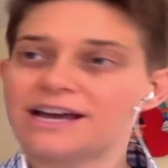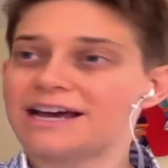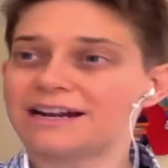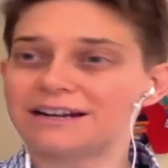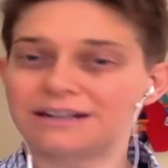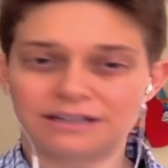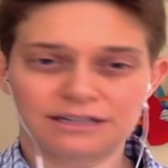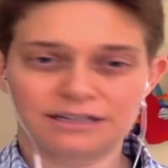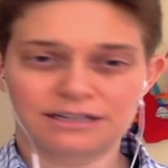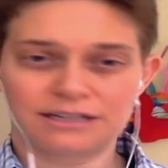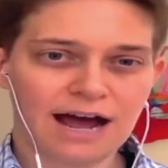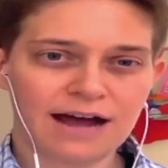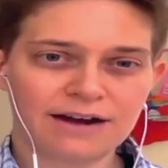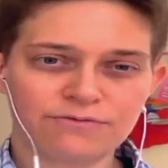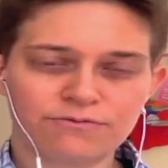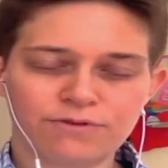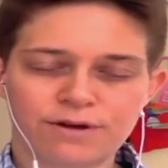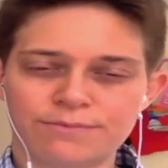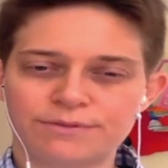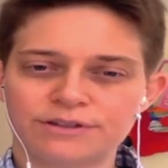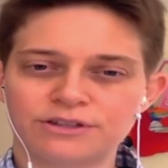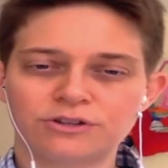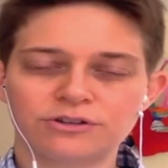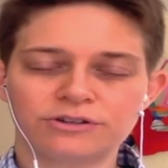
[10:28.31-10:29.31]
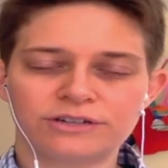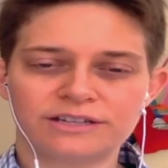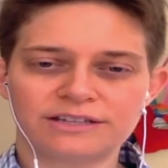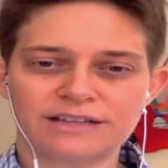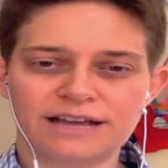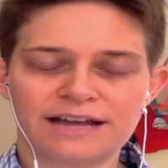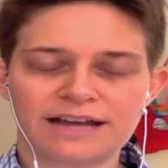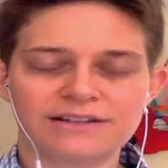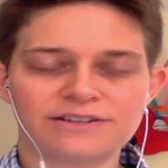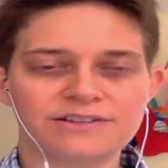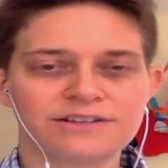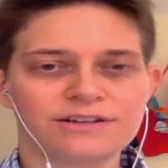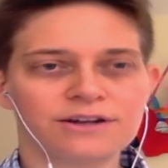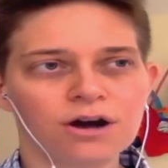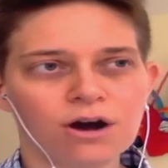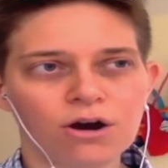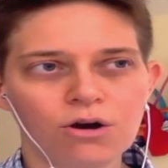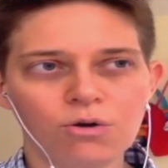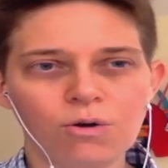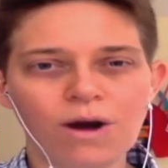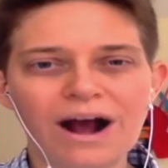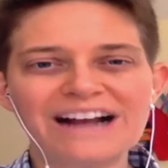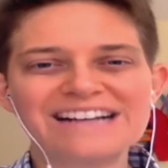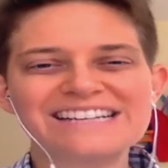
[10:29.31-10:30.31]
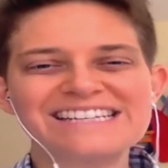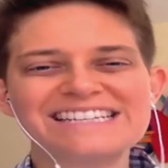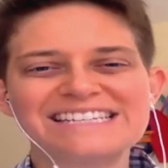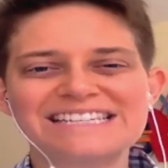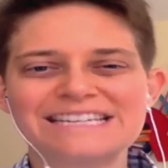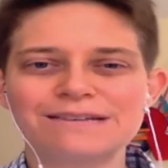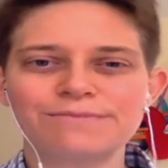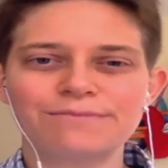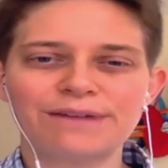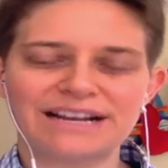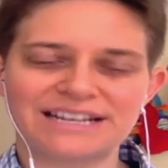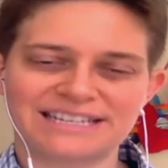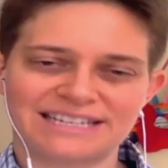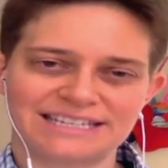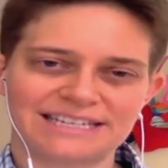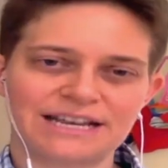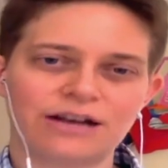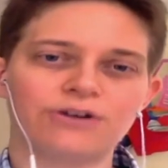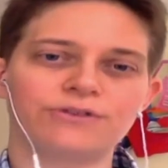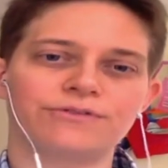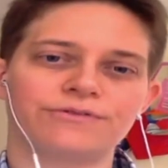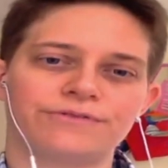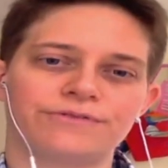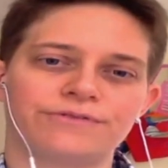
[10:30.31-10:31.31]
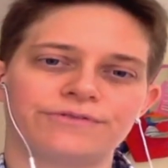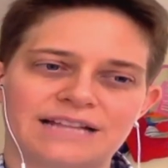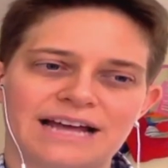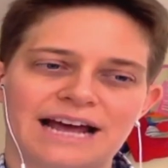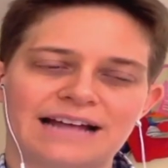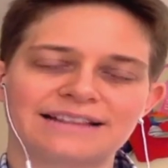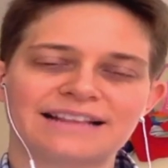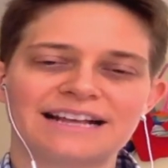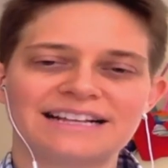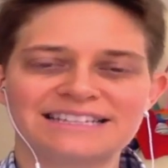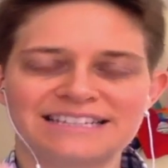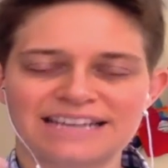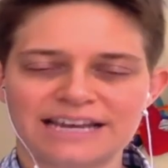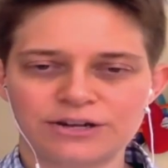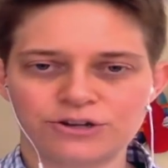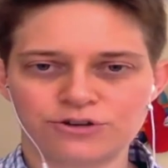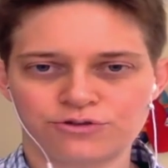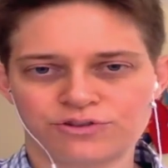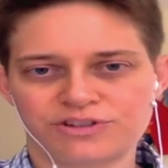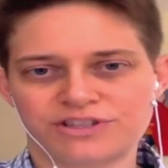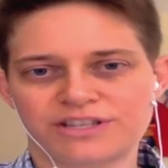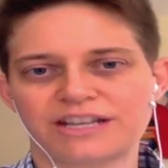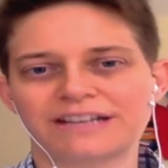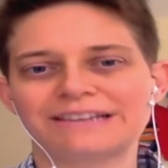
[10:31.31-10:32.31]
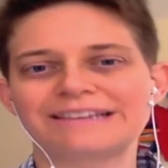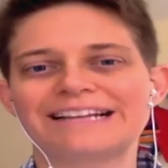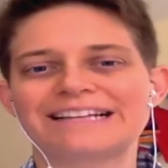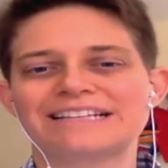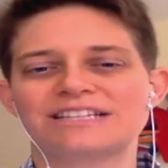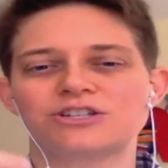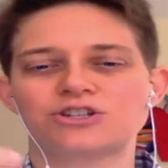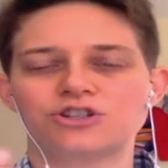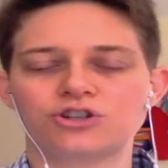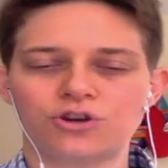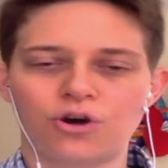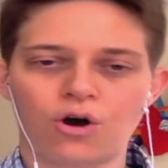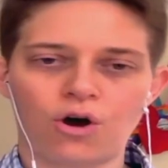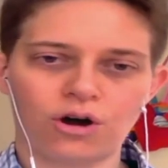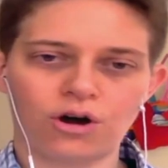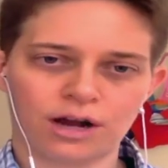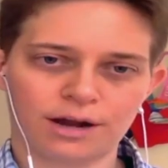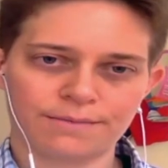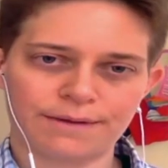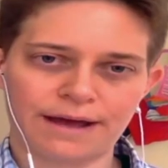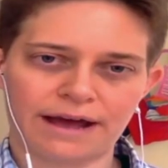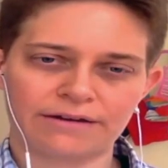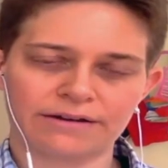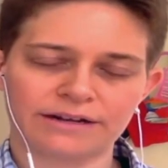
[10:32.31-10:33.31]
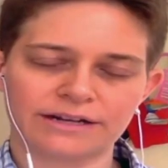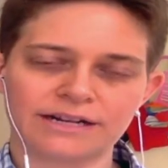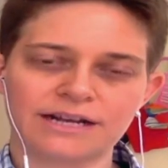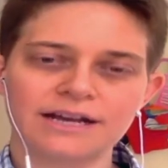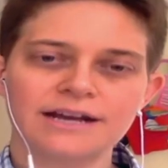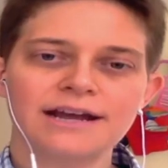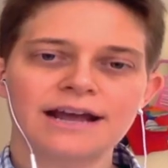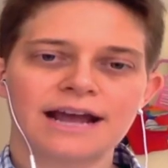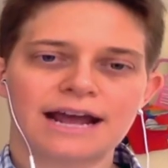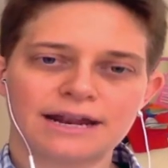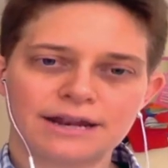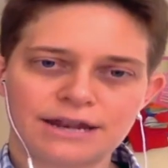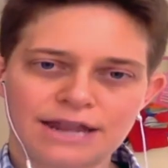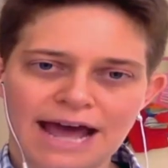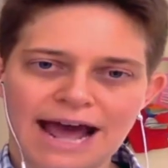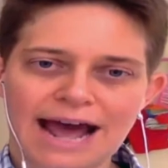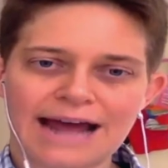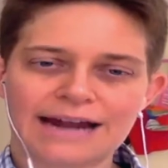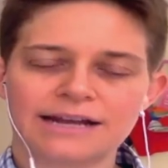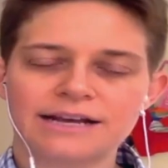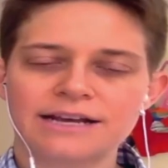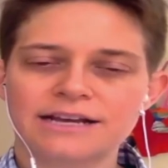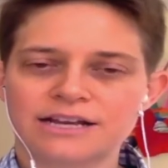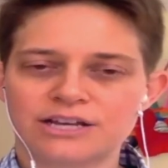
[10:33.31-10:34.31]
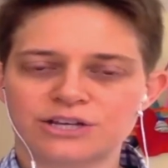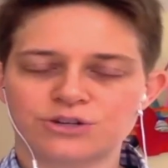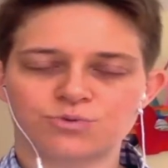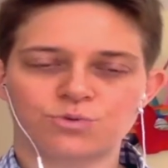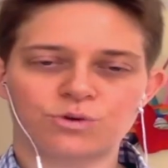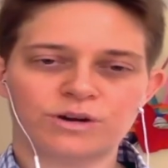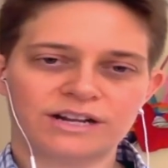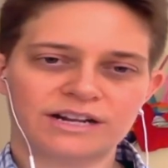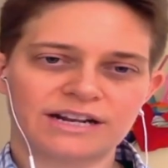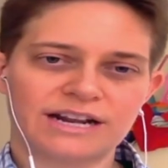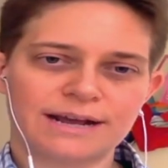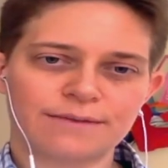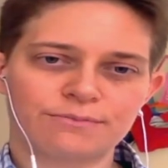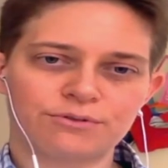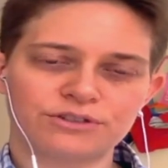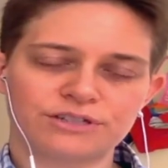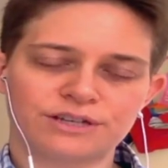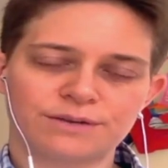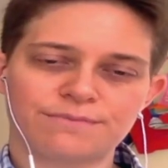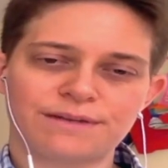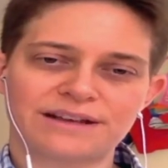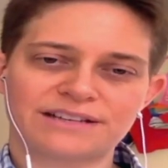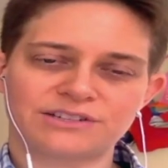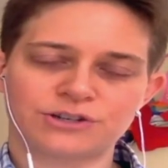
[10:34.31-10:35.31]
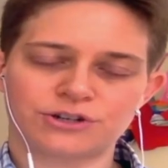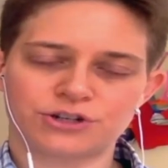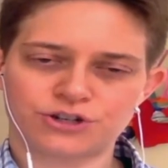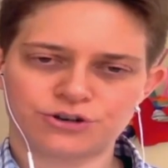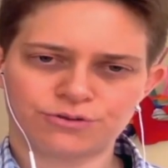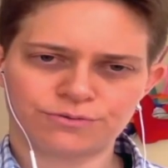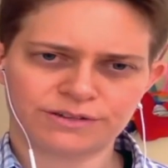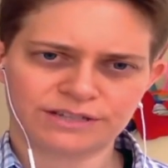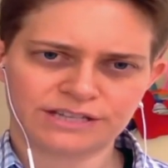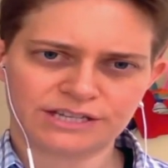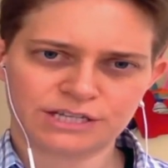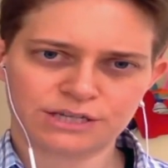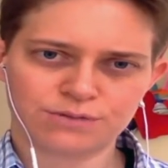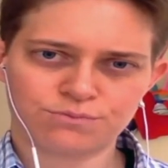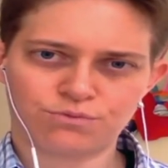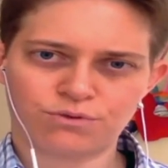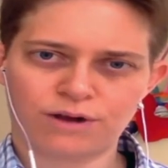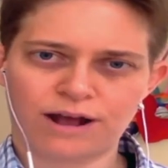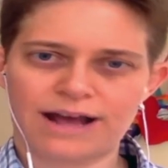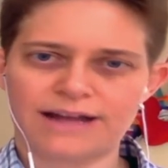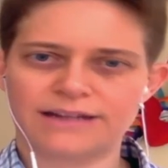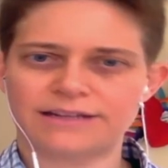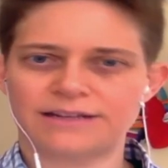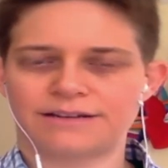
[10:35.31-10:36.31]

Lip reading: And a lot of women looked at that and said, oh, I see myself in that. That's interesting. Let's talk about it. And that is what enables a message to really spread.